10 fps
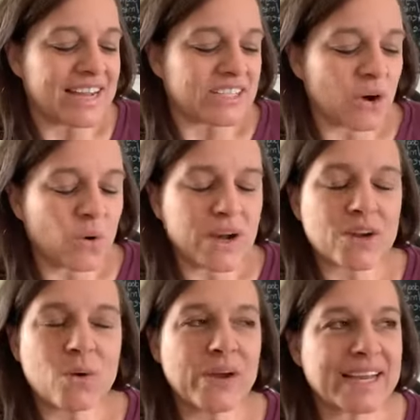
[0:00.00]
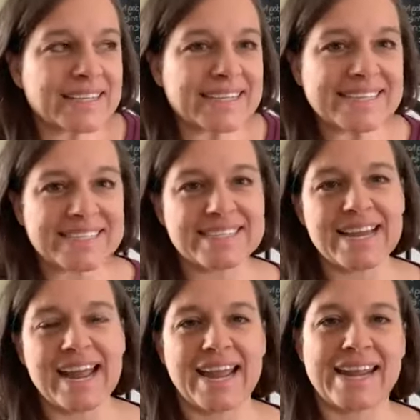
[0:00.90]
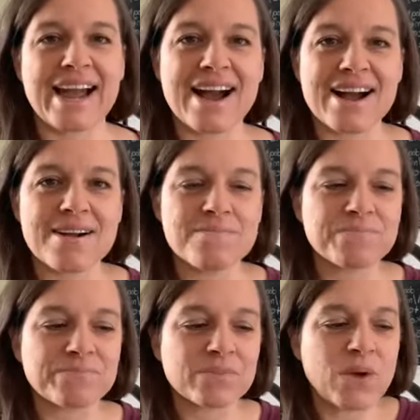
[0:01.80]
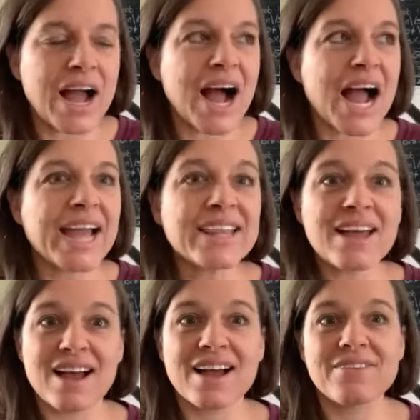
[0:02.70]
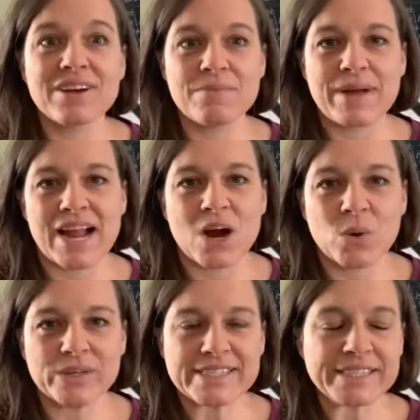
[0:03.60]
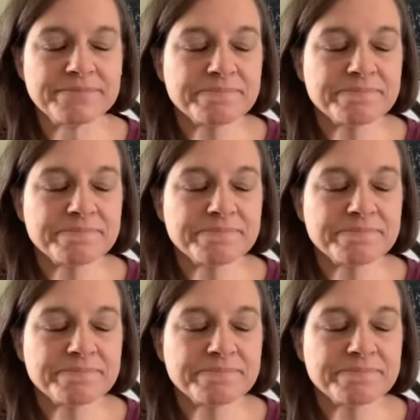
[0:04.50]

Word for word: So quickly today, um, what I love about